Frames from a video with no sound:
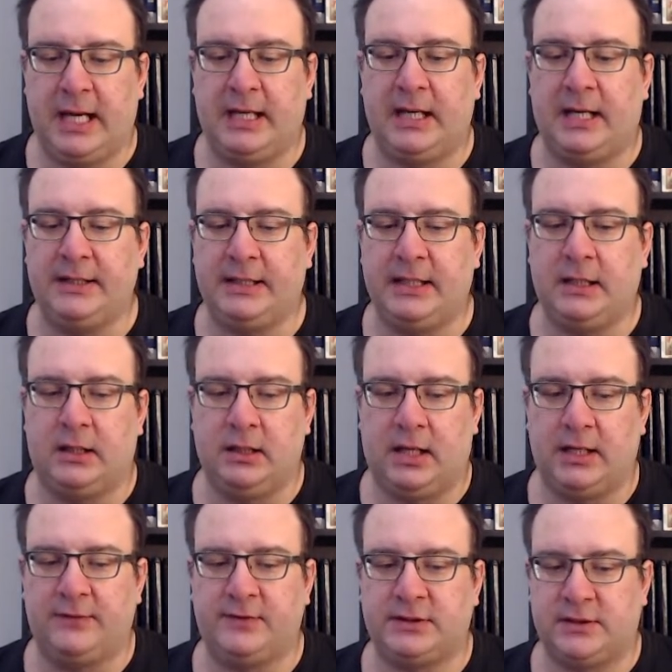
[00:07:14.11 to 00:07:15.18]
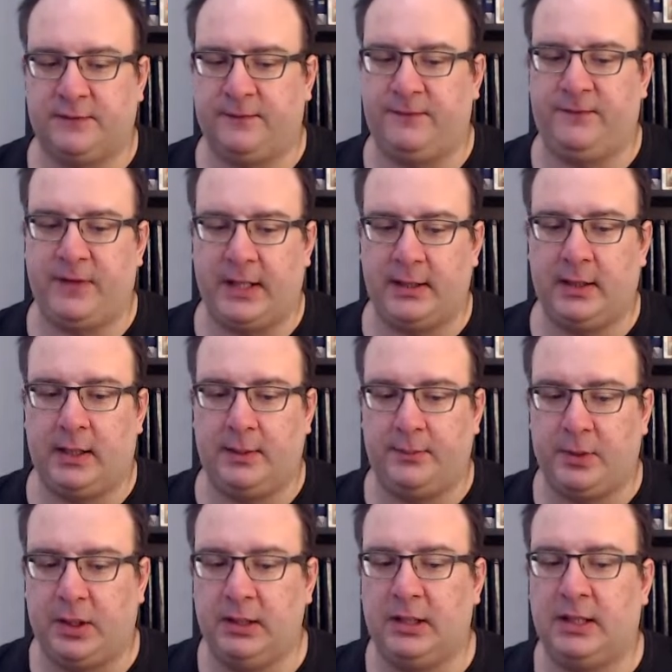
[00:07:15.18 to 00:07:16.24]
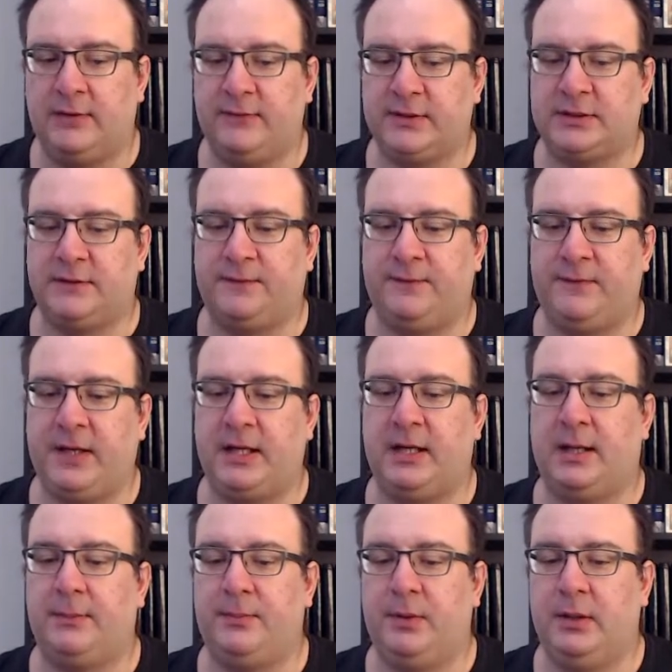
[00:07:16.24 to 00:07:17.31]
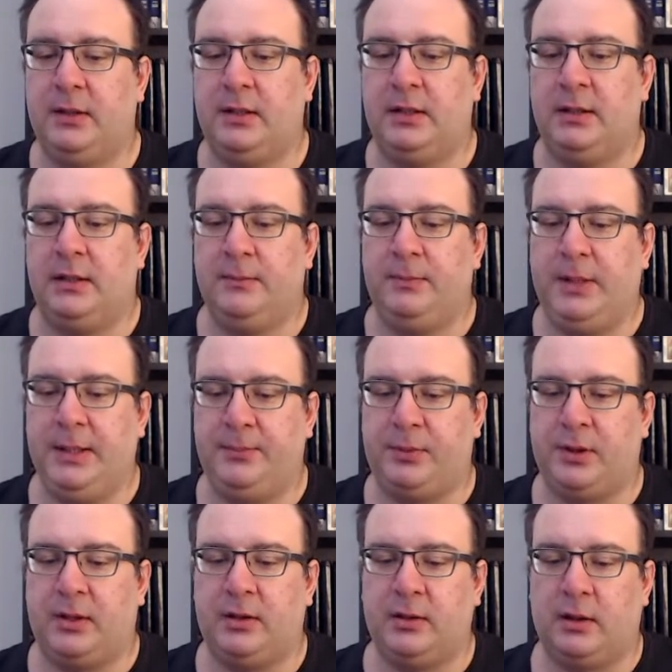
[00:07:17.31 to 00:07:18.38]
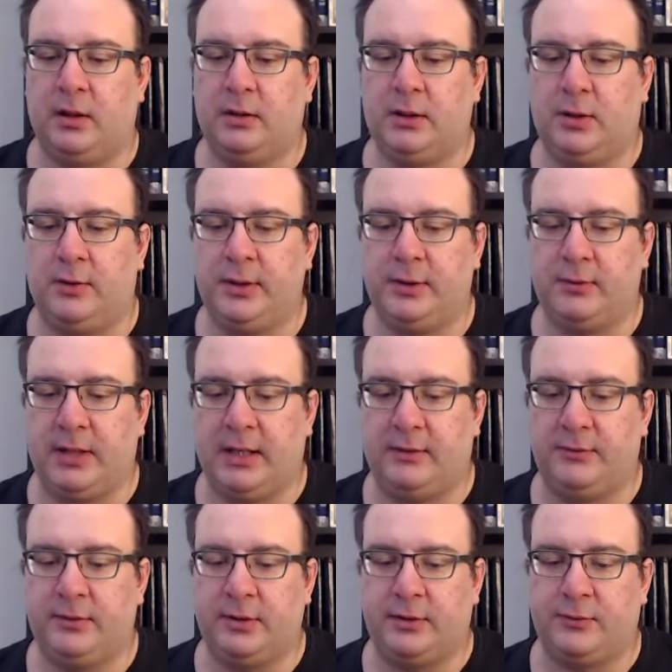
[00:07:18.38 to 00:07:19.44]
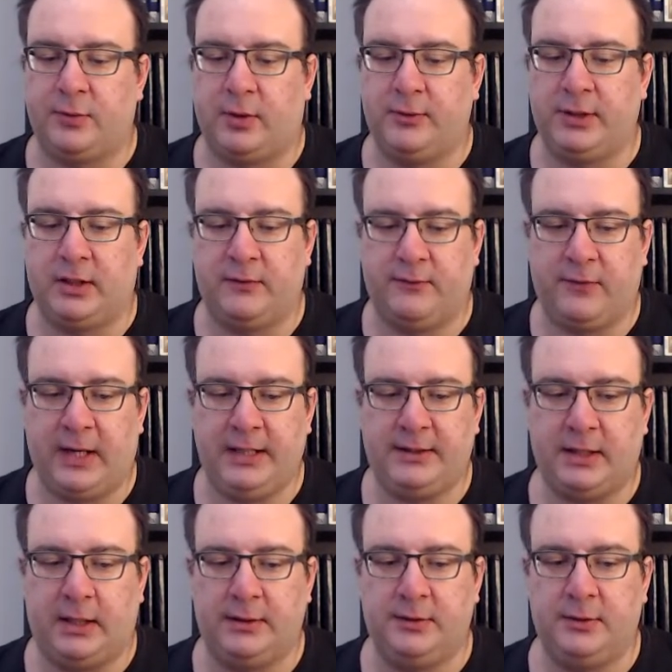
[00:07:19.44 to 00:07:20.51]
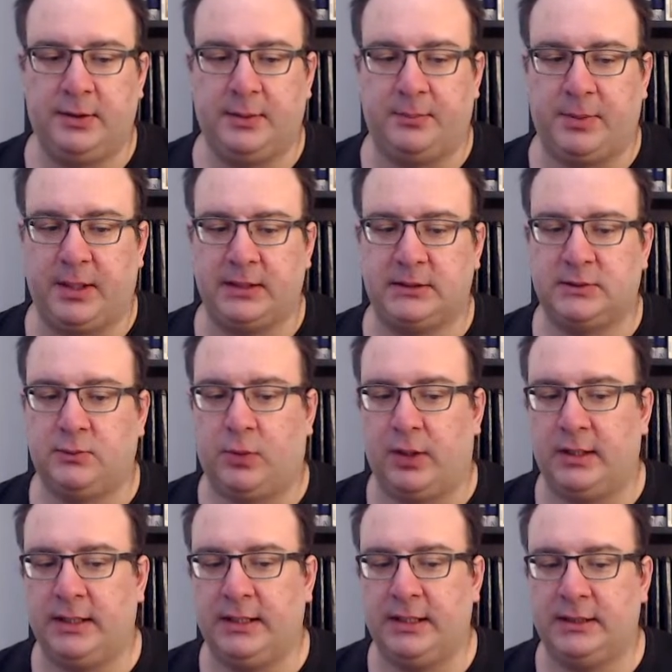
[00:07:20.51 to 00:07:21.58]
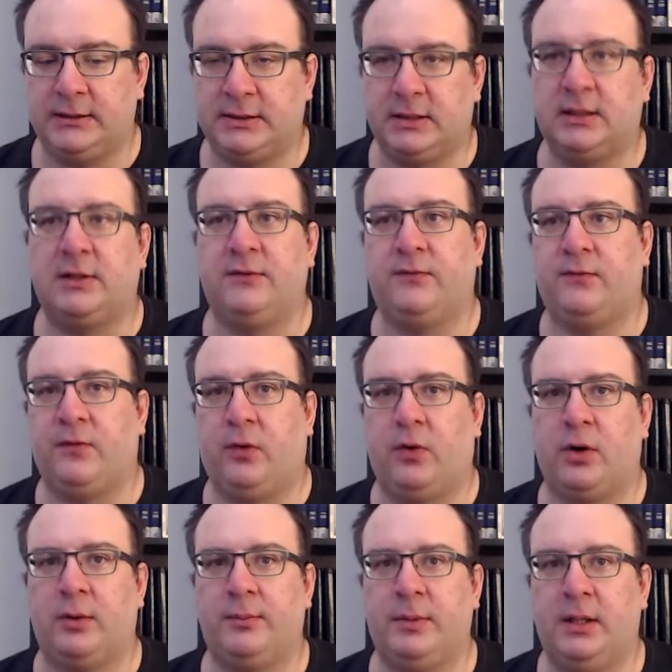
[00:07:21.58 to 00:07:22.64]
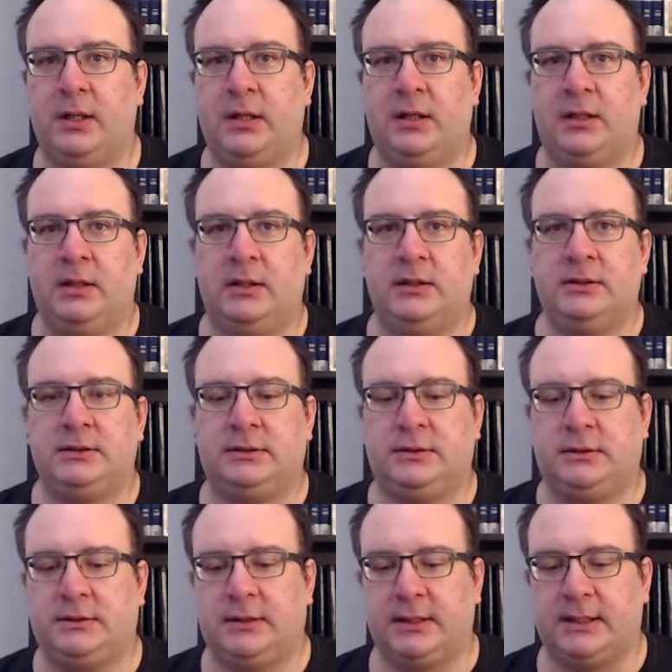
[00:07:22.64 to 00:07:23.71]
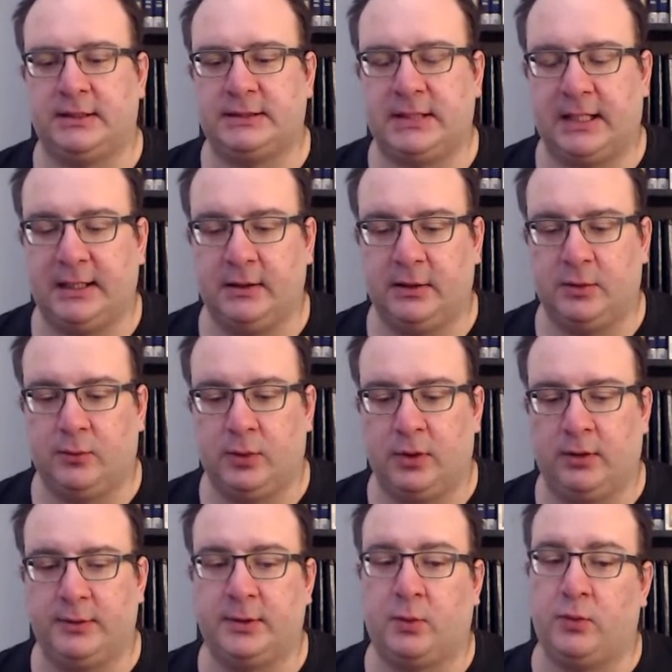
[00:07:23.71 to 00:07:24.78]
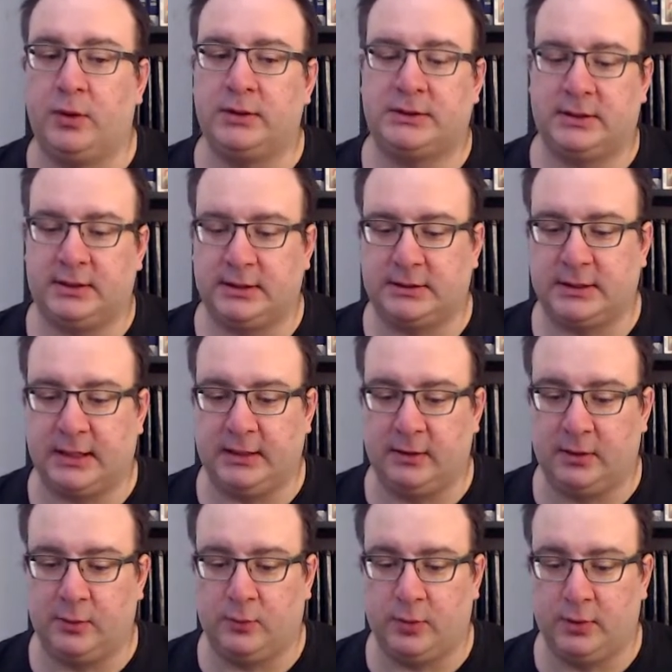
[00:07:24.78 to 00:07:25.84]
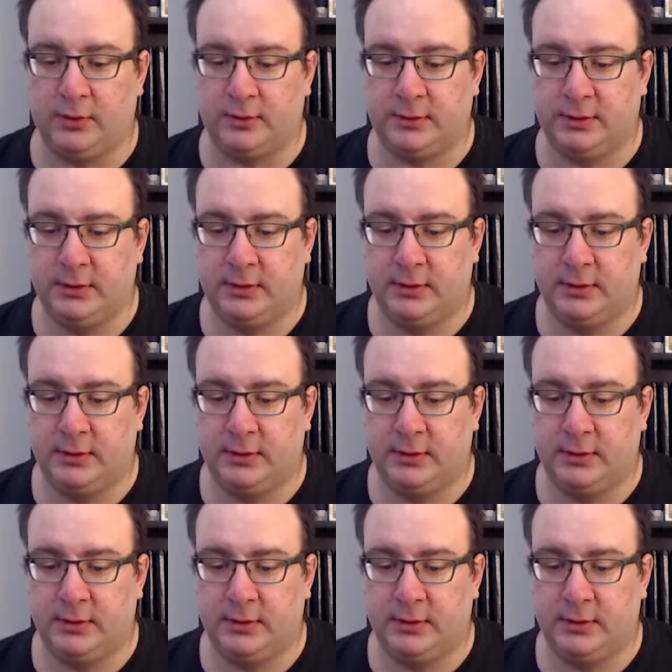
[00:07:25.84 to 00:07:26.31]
And I think a lot of us are fed up. People are going around throwing our faith under the bus, wanting it to conform to the secular world, the worst of the secular world.